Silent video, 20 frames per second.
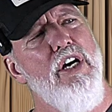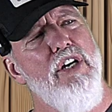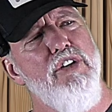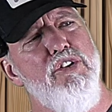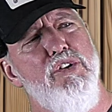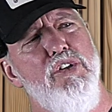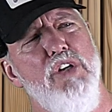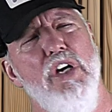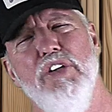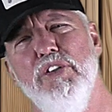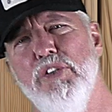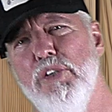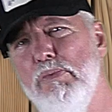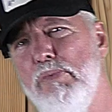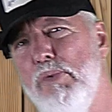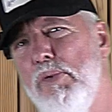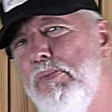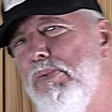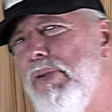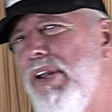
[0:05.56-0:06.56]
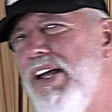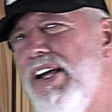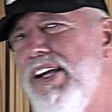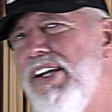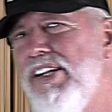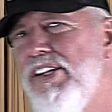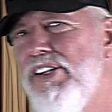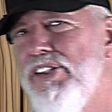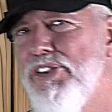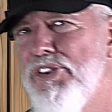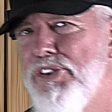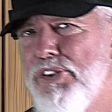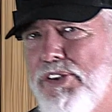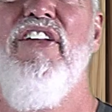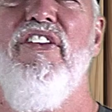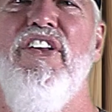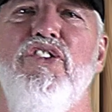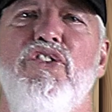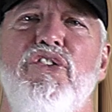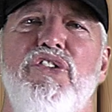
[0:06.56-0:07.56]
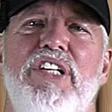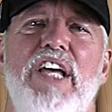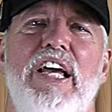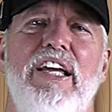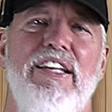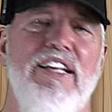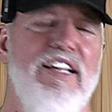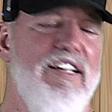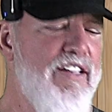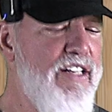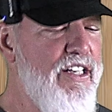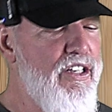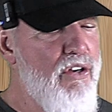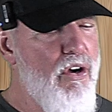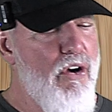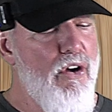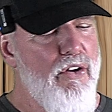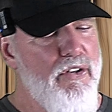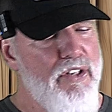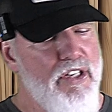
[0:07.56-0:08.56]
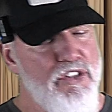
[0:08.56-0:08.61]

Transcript: adjustable pliers. Now these are technically called